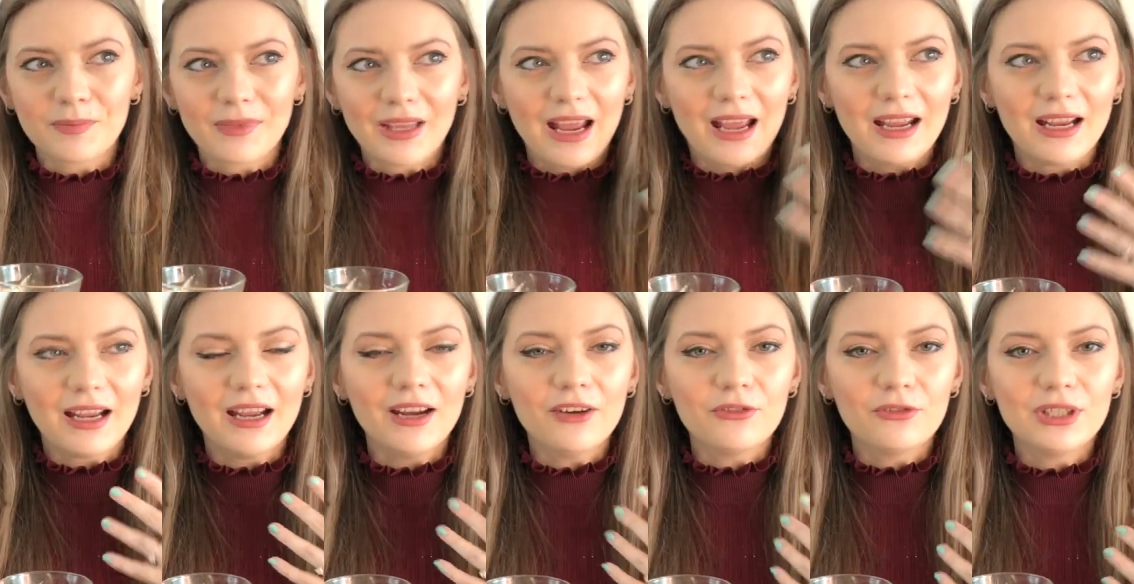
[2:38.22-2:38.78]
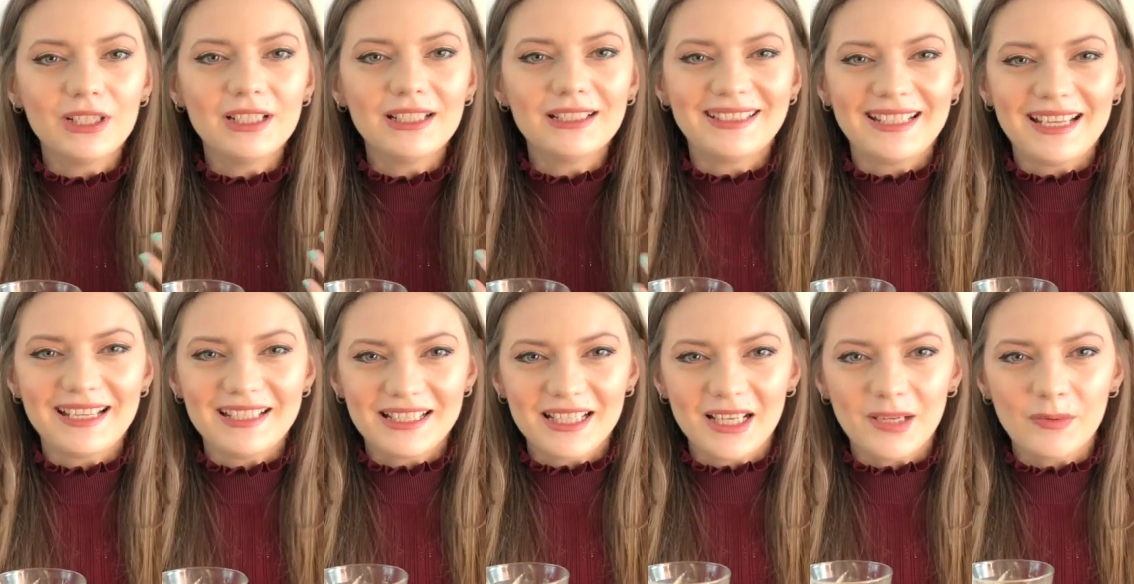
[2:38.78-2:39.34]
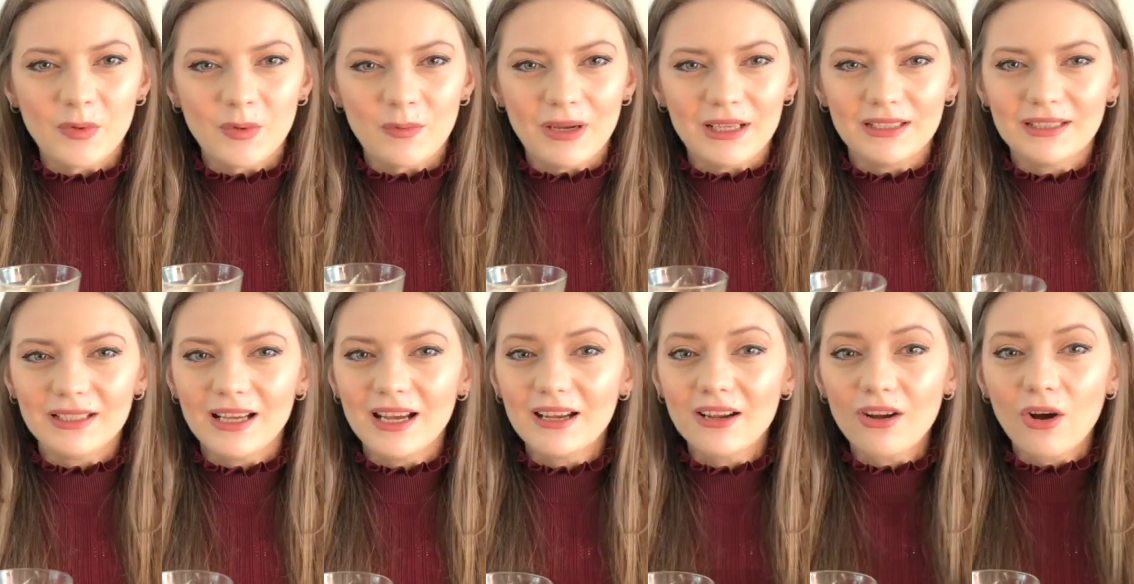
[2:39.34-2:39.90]
I can't really taste them on my
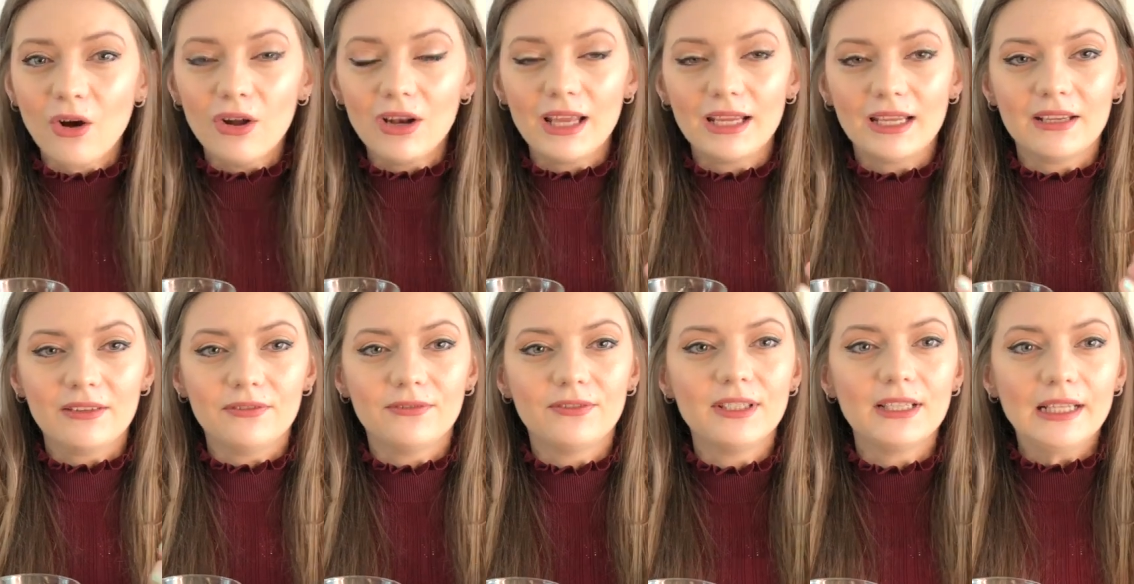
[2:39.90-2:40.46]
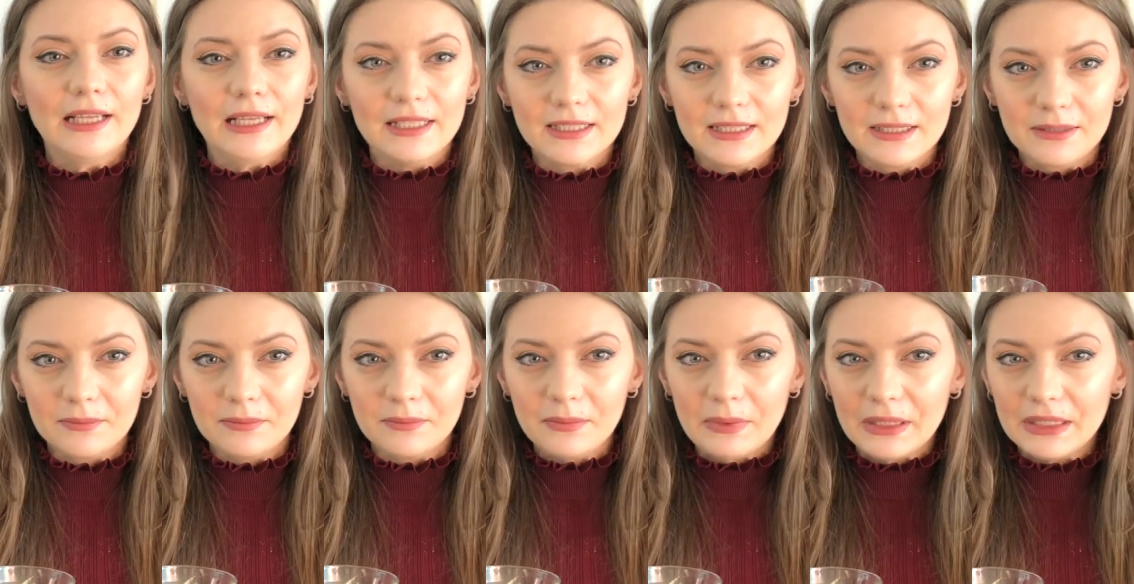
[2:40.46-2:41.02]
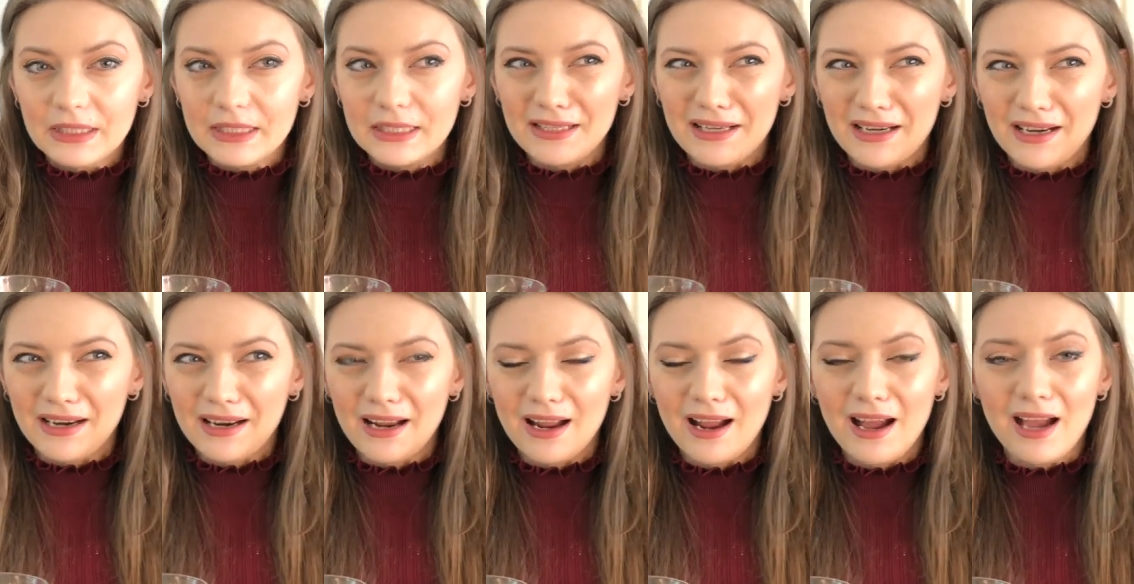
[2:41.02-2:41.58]
tongue. All I can feel is bitter
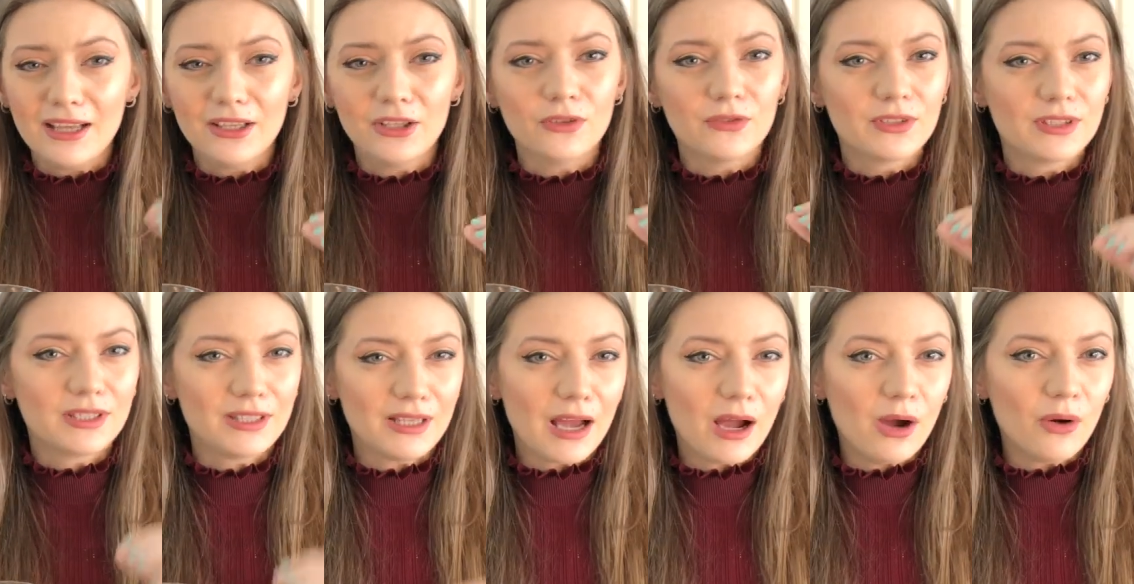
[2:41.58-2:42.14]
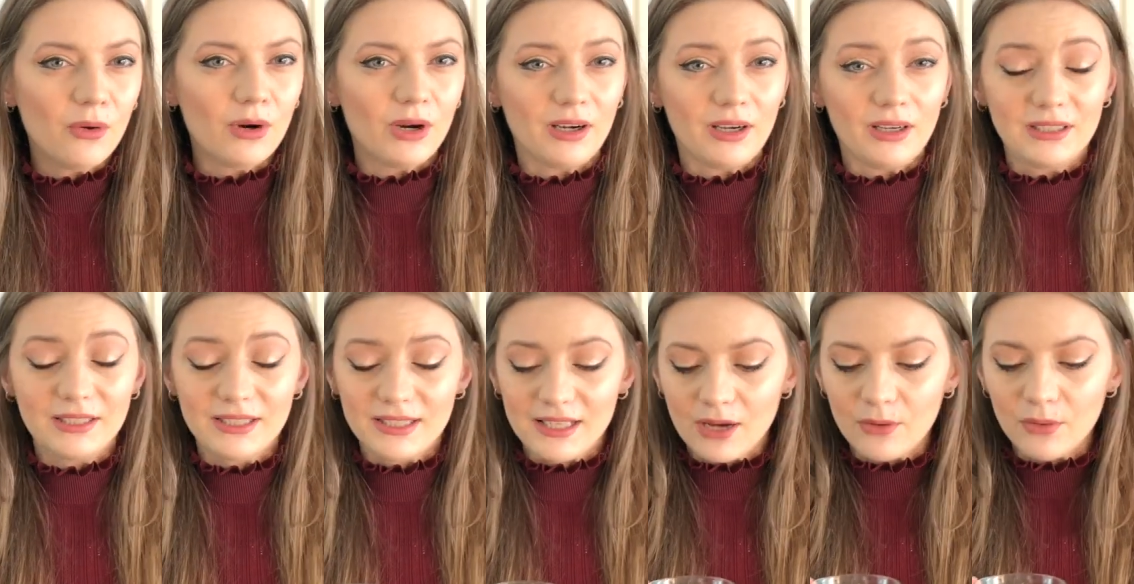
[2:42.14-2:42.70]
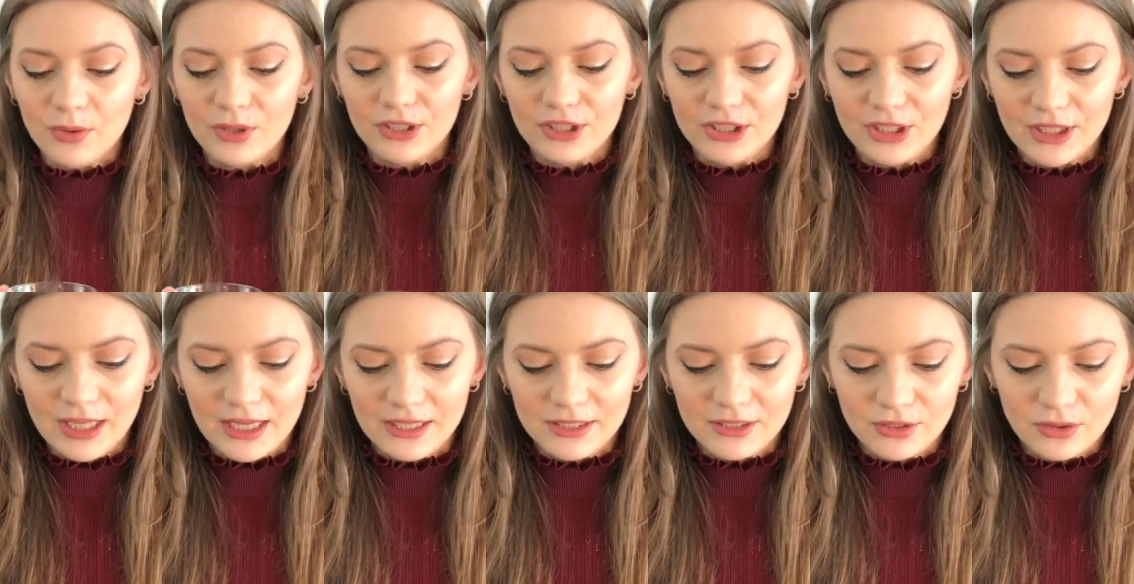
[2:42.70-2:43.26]
and kind of sour, sourish
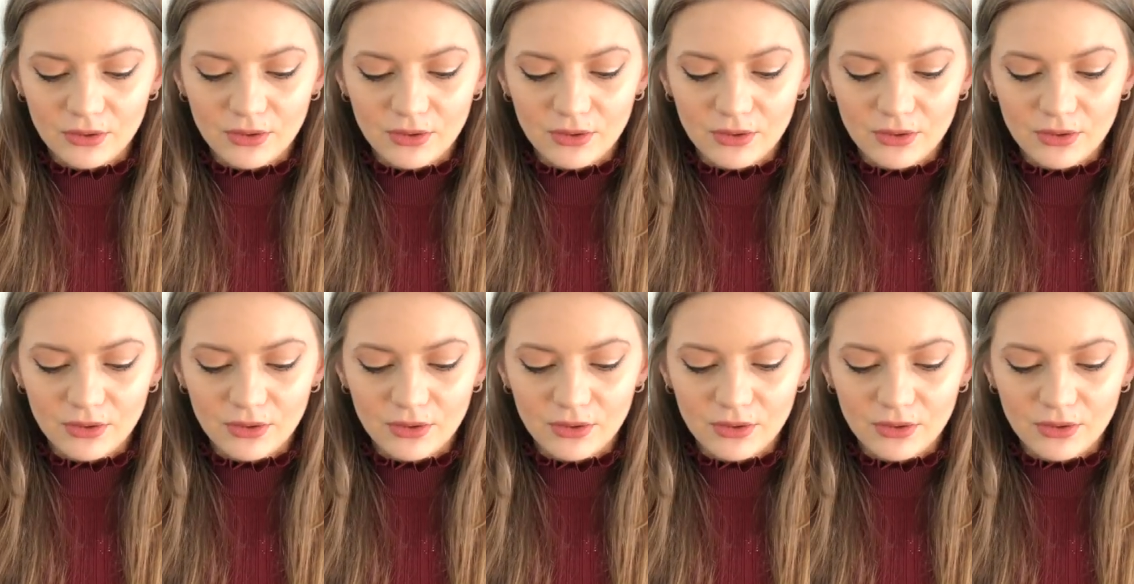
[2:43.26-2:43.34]
taste.